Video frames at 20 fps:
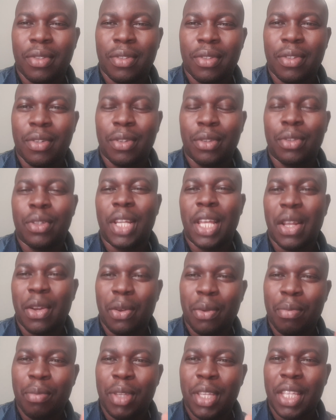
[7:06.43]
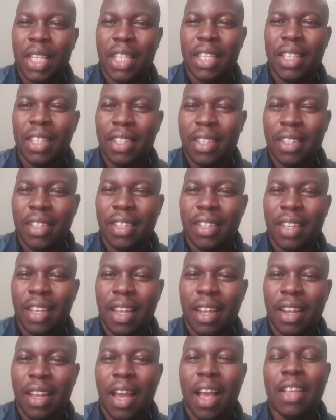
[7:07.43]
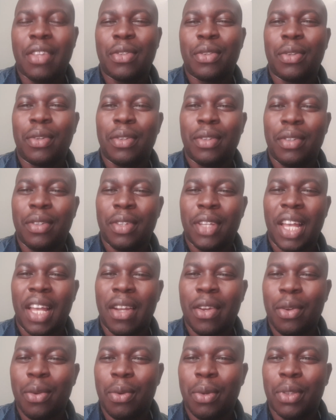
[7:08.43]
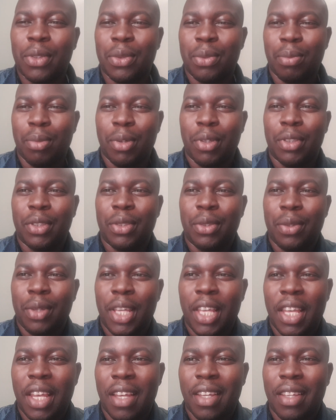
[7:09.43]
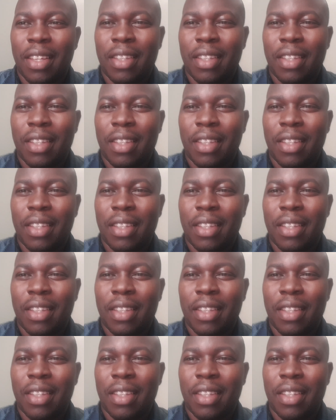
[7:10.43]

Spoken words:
go to Nairobi and hustle. I know what brought you here.